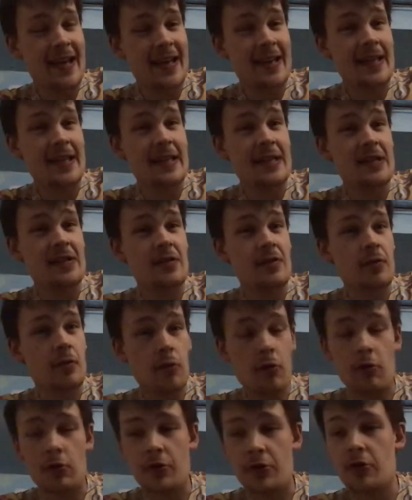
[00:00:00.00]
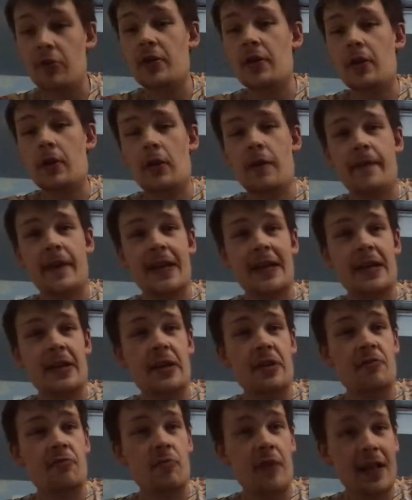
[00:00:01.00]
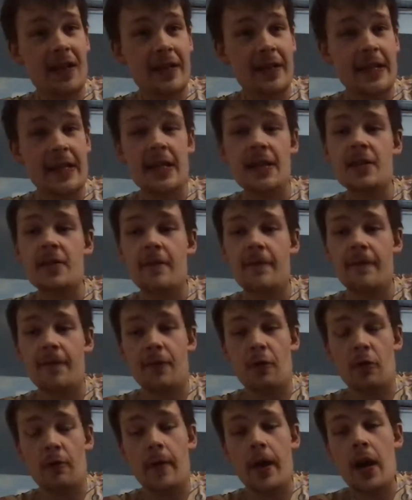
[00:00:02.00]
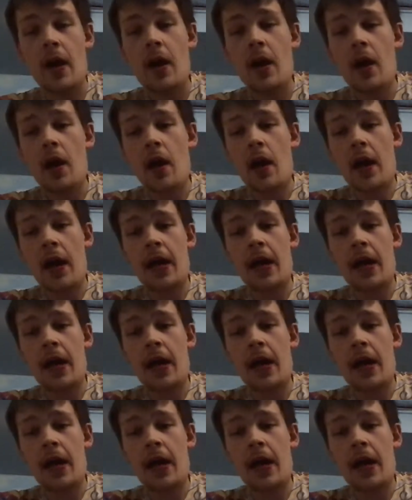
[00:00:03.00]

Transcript: That is not good enough, and it is relegation form.